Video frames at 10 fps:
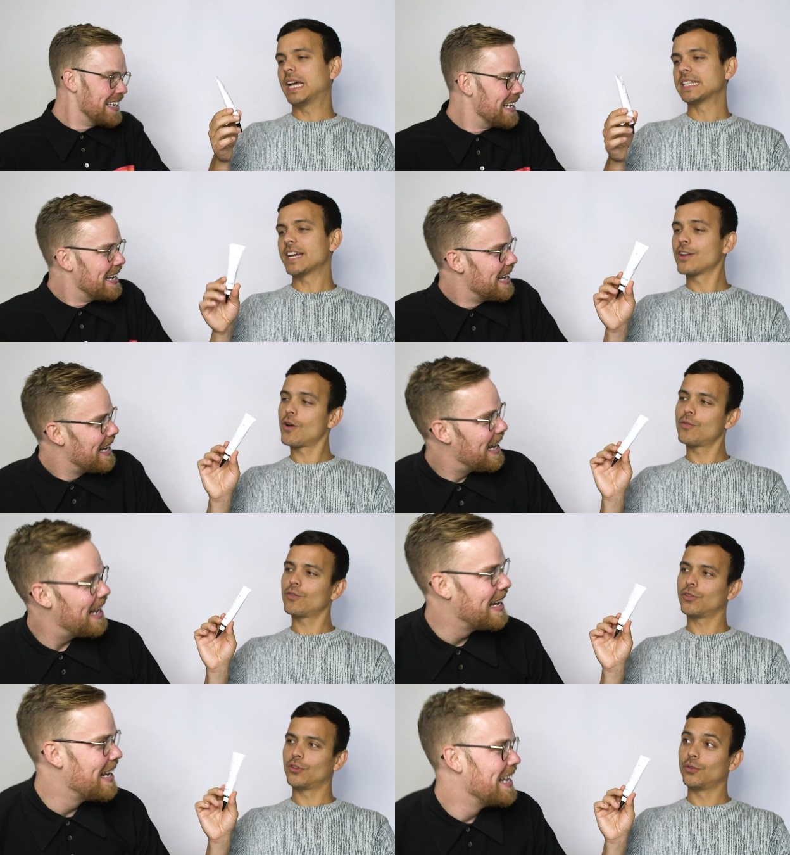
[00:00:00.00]
Speaker 1: Because I know
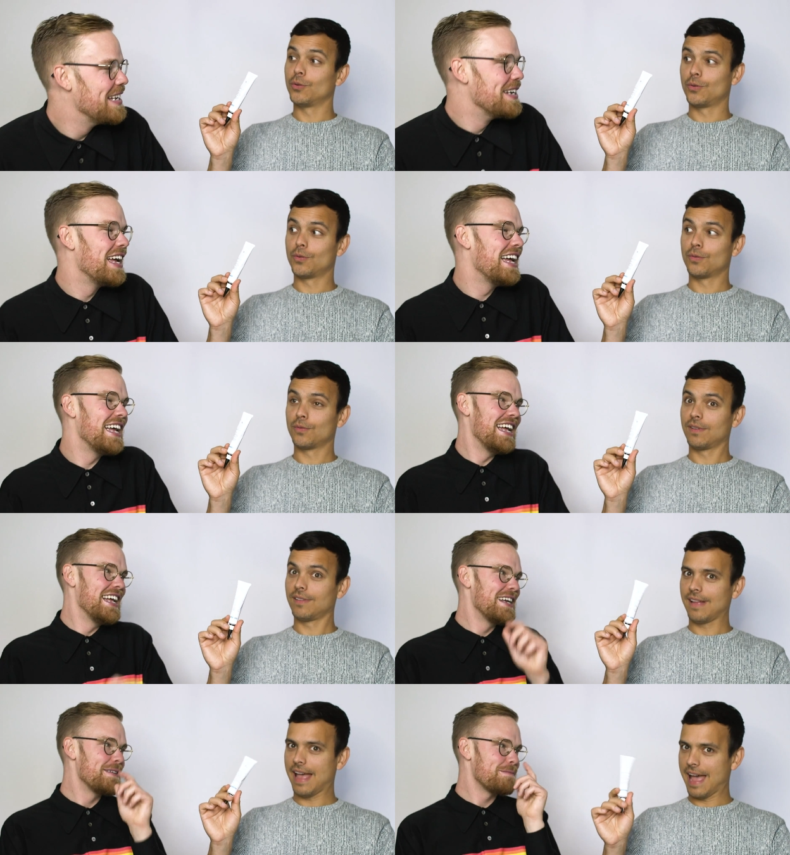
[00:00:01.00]
you
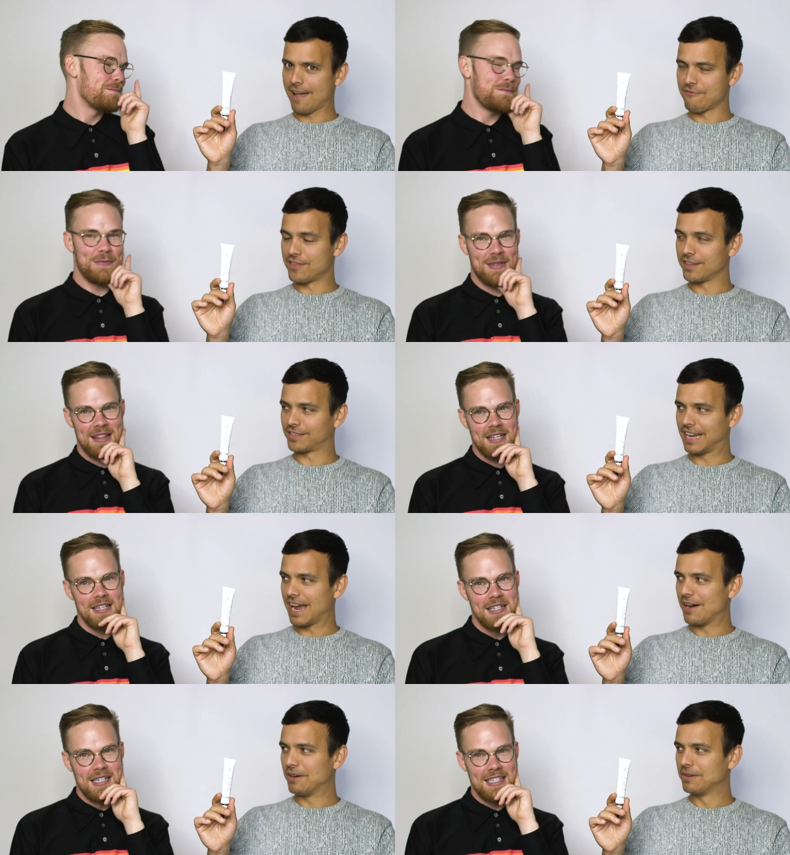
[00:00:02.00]
have this
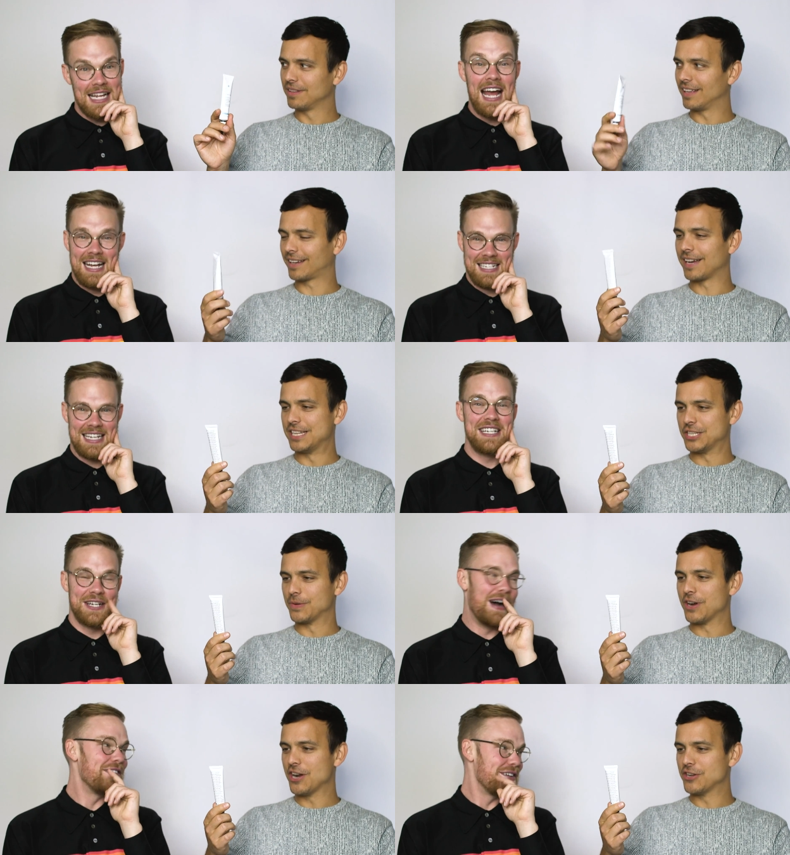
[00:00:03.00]
now.
Speaker 2: Yes, like, I
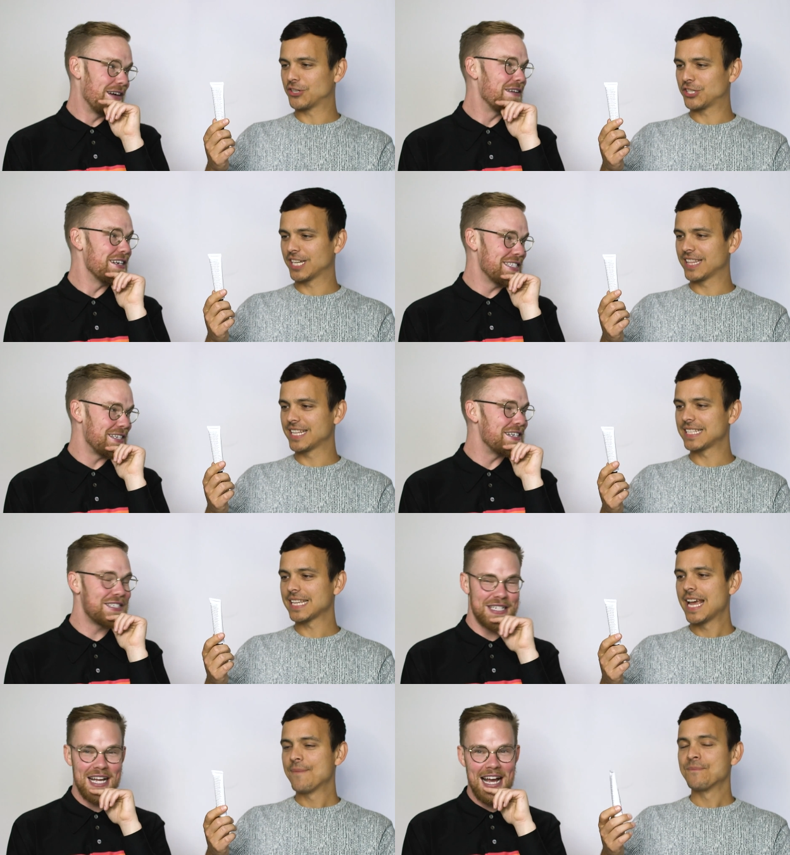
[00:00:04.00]
do after my
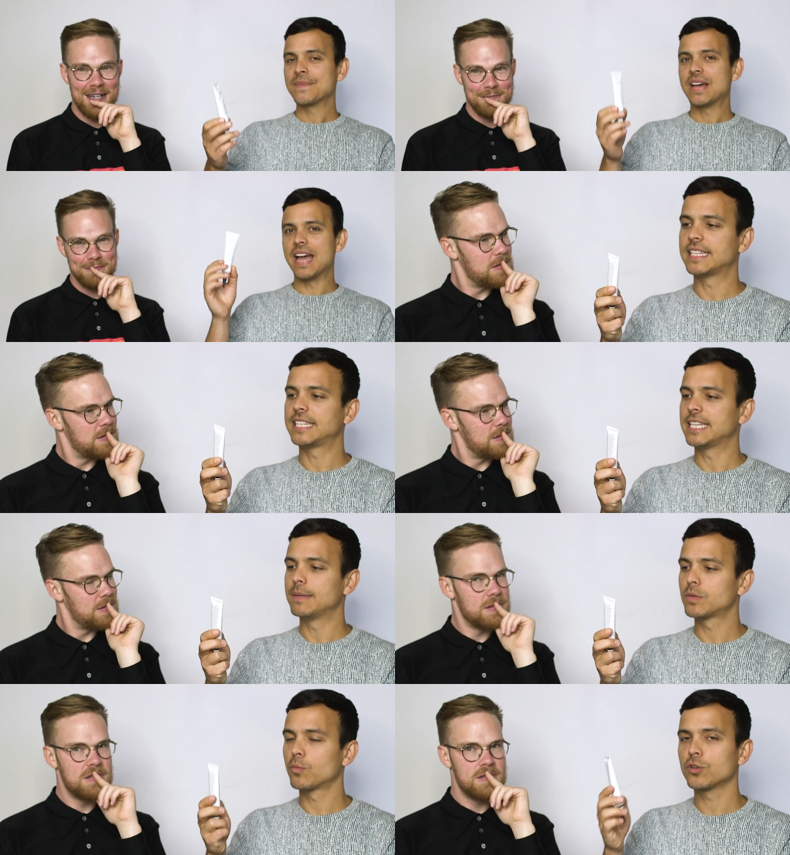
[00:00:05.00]
research, yeah.
Speaker 1: It
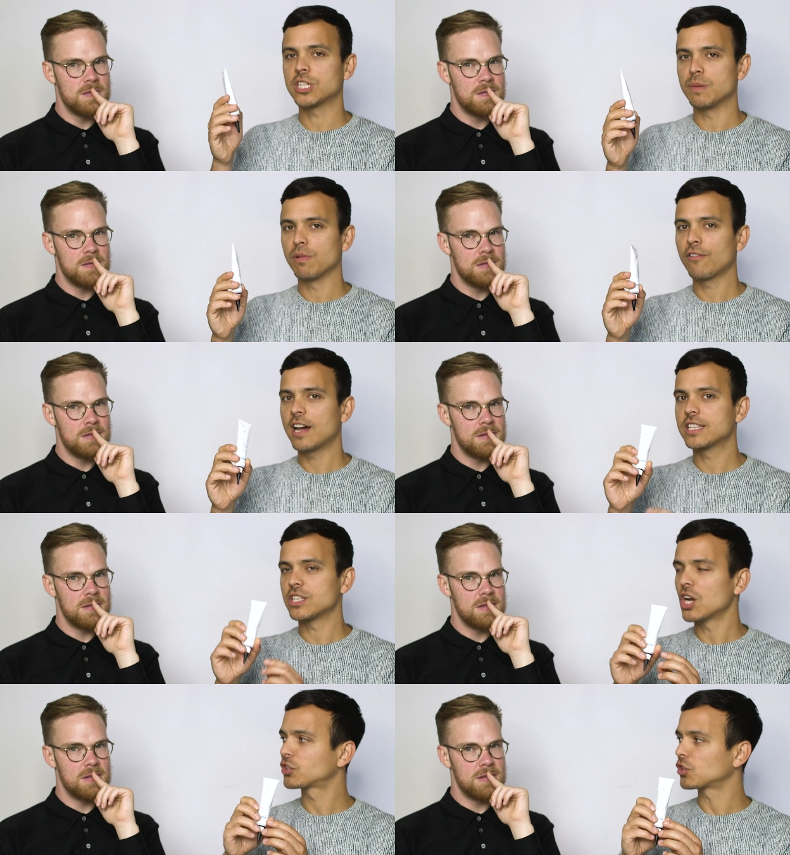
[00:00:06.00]
seems more simplified.
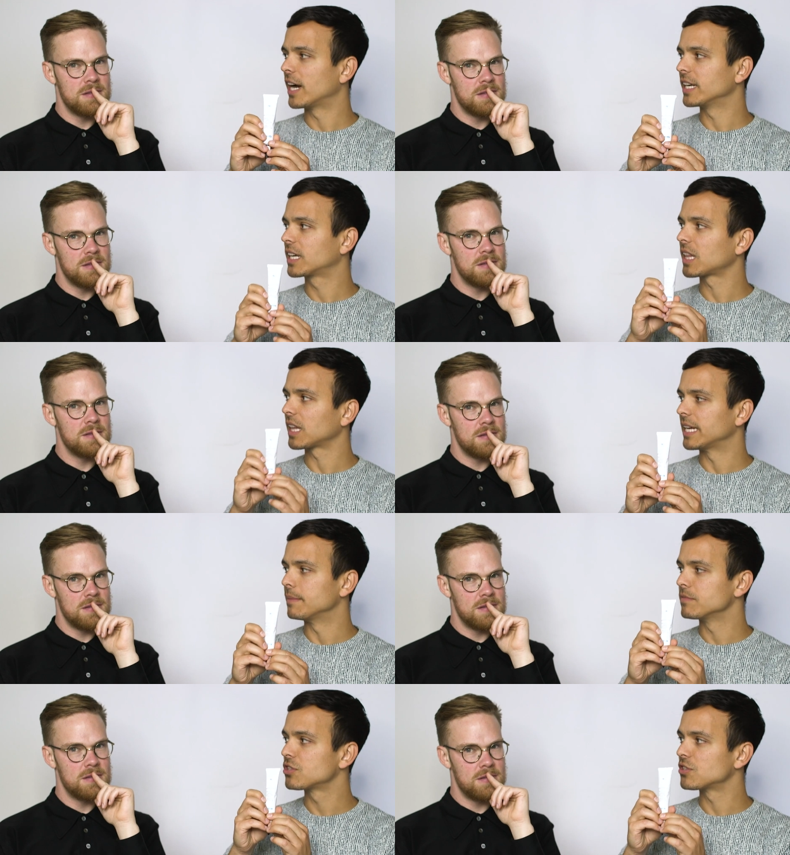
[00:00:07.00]
It's not trying to
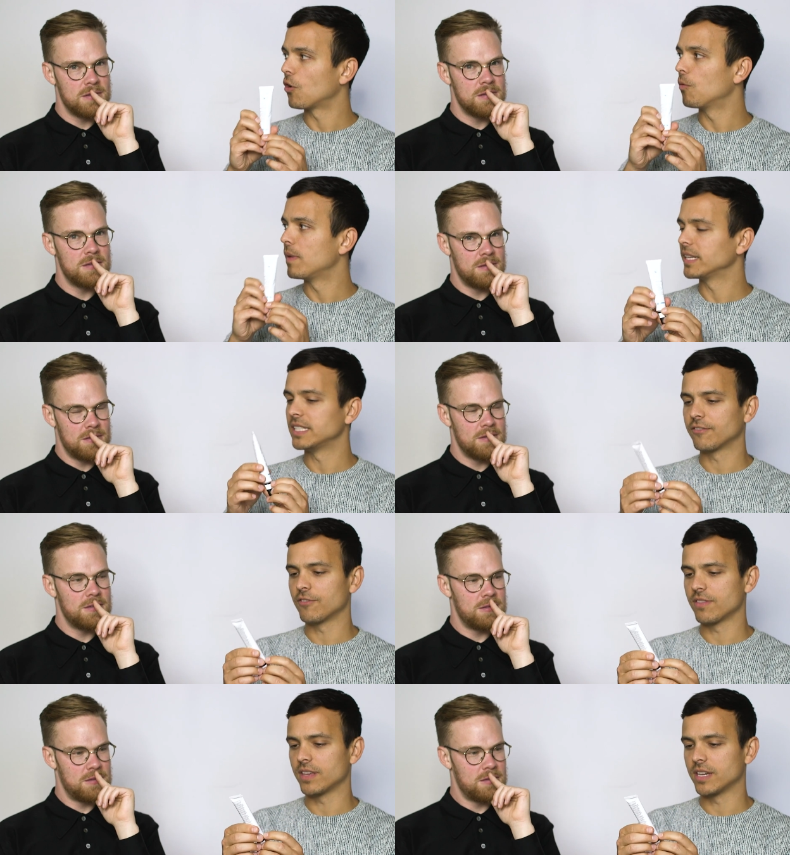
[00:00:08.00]
claim so many different